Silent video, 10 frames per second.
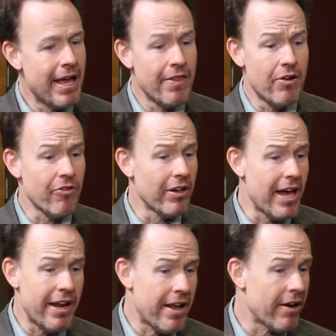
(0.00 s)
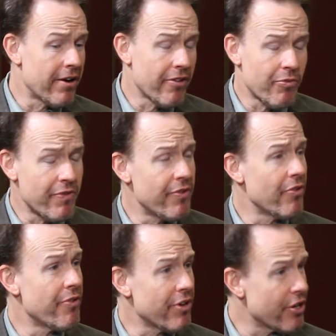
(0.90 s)
There's a lot of areas we
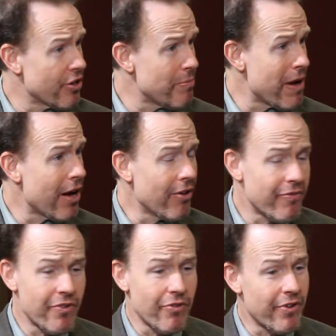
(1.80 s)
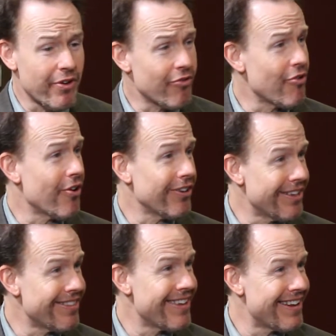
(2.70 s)
feel very good about, feel very
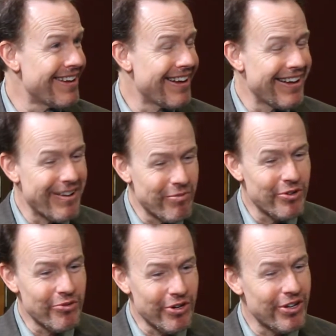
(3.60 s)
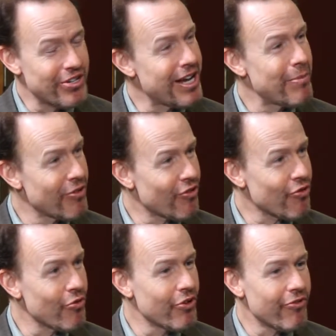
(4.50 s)
strongly that we're doing a good job as a
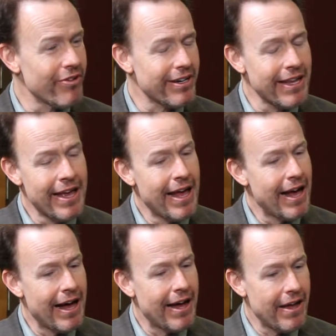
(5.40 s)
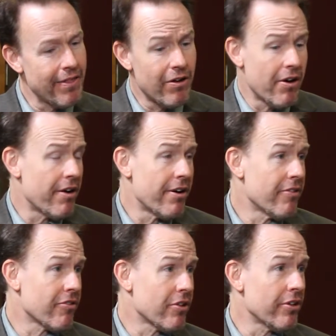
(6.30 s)
school district. And there are
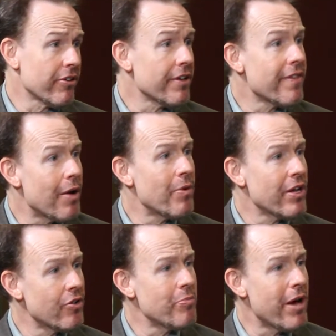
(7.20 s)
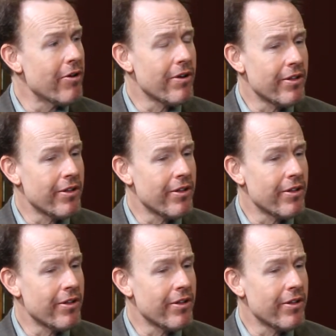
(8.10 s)
areas clearly that we can do better.